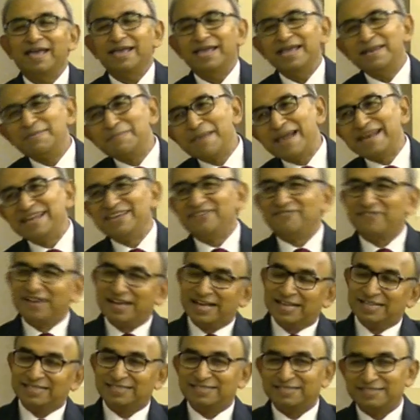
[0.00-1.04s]
In many
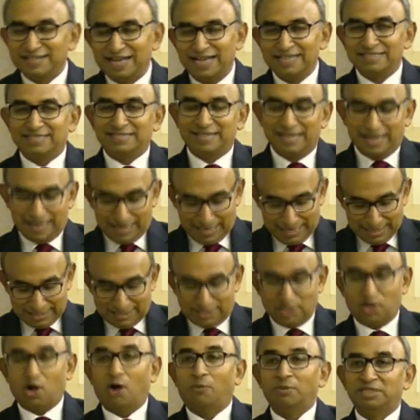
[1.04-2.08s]
ways, I'd say it's
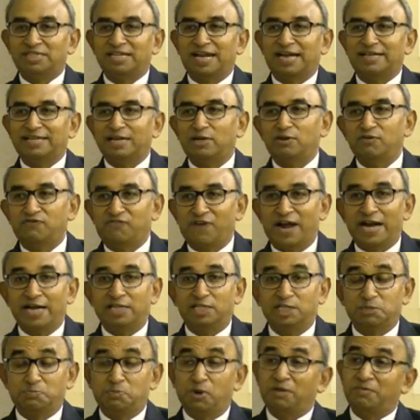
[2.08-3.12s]
the common thread that you'll find in
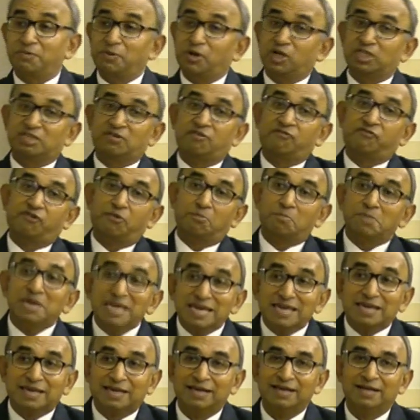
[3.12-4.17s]
this book, because even for
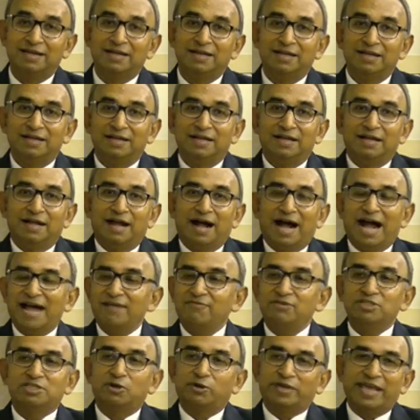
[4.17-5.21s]
me, I
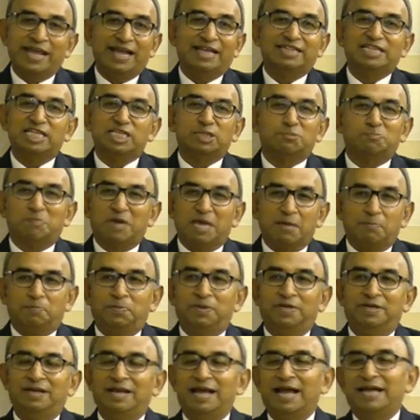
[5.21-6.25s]
was looking at these
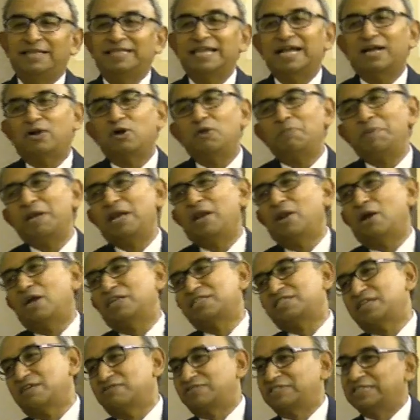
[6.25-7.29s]
people, and there could be
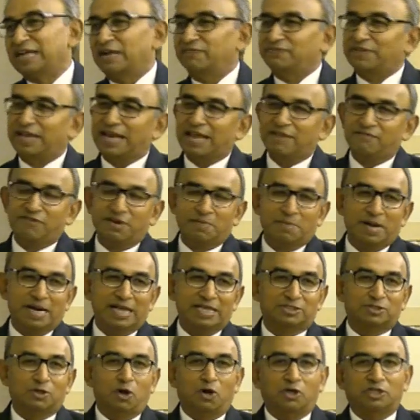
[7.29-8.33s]
lots of stuff that
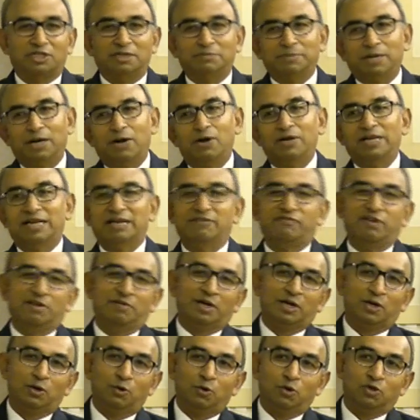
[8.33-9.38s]
everybody's talked about and
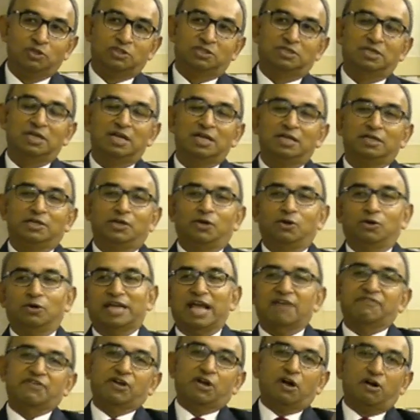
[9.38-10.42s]
everyone knows. You know,
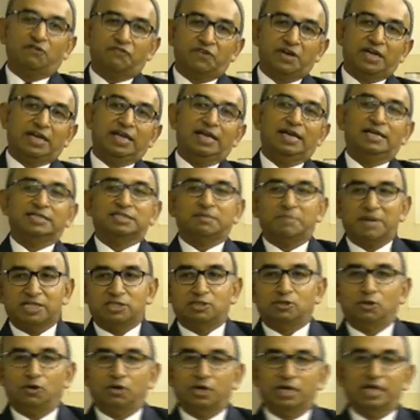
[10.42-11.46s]
Cafe Coffee Day is a big
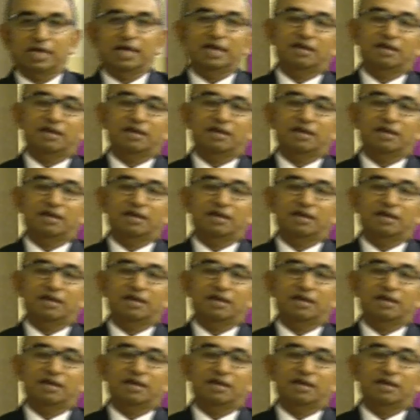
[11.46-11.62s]
story,